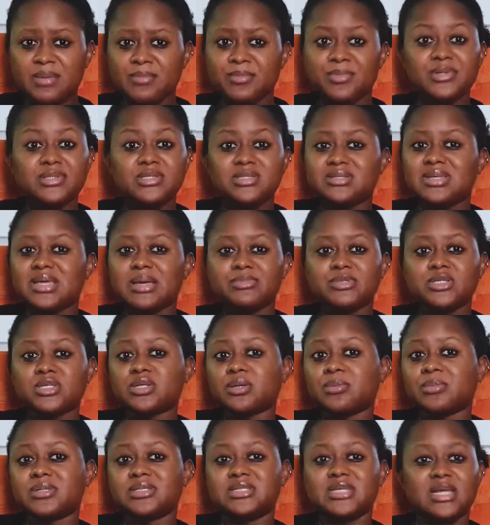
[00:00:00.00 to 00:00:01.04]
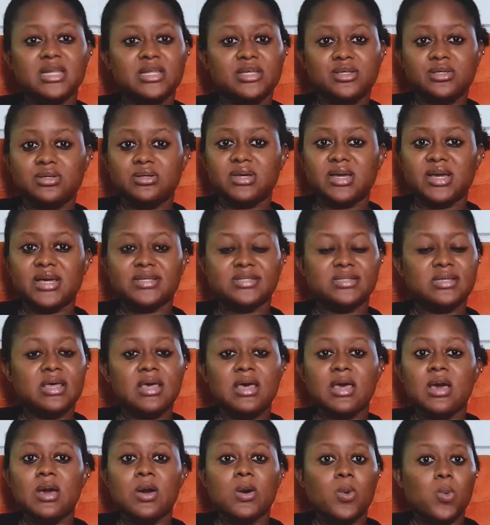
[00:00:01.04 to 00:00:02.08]
But today I'm just going to be telling you guys
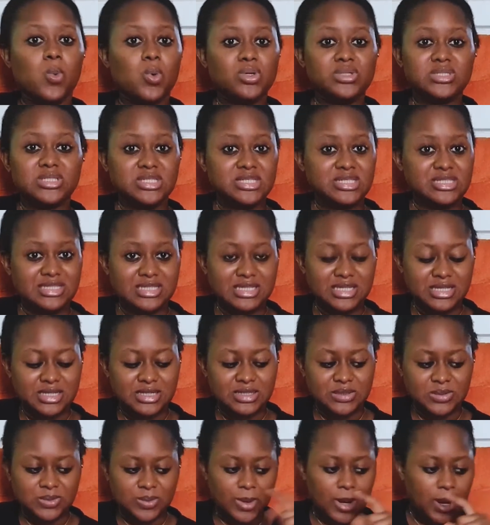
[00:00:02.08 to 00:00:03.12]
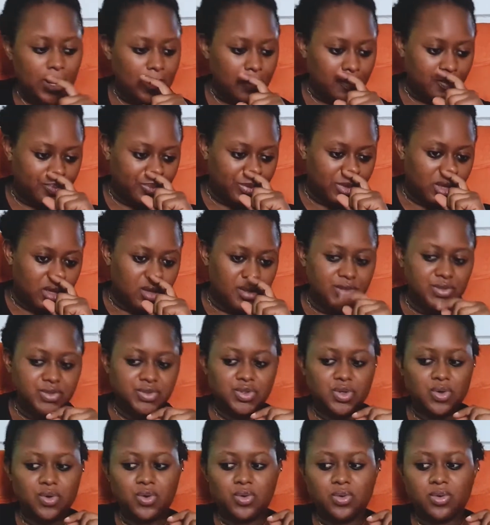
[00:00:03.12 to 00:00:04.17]
what it is, right?
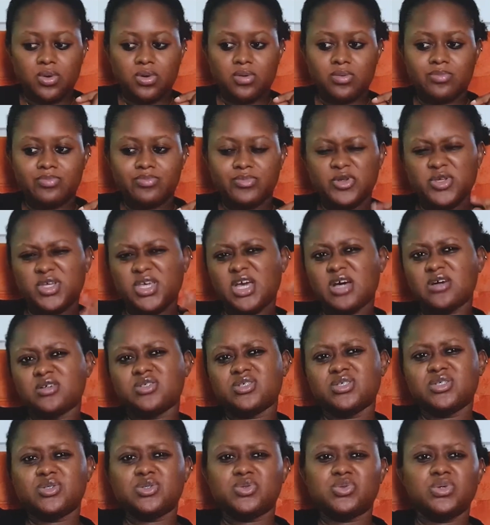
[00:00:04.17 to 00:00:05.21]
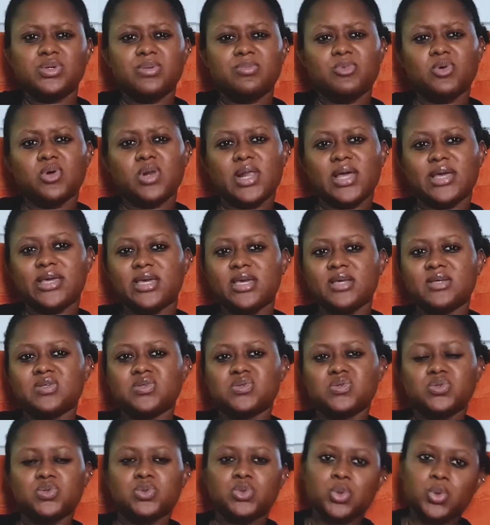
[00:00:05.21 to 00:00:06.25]
So, okay, I'll just do it more like a
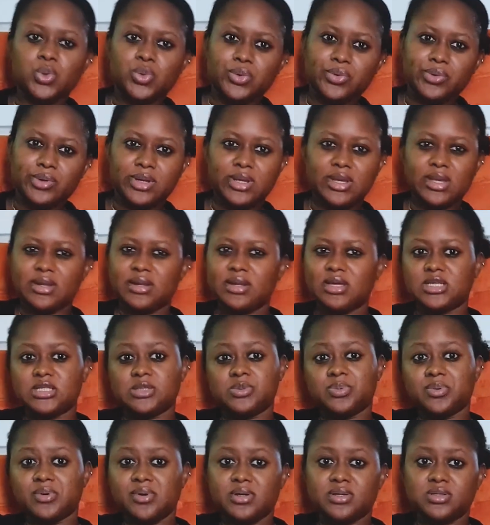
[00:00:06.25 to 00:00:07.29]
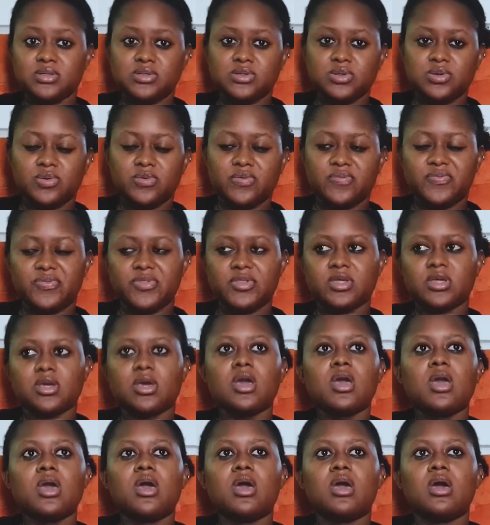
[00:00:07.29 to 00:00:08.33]
story and experience sort of thing.
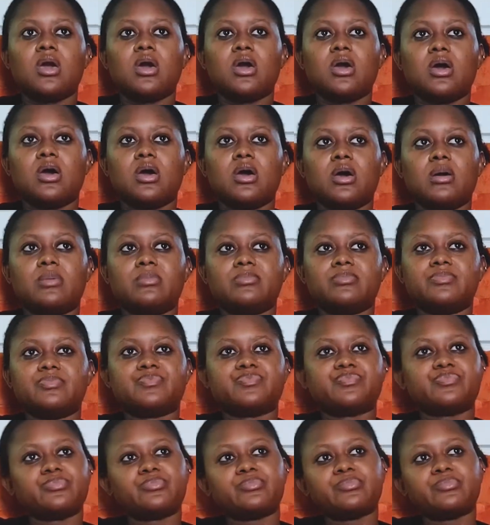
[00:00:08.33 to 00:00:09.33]
Um,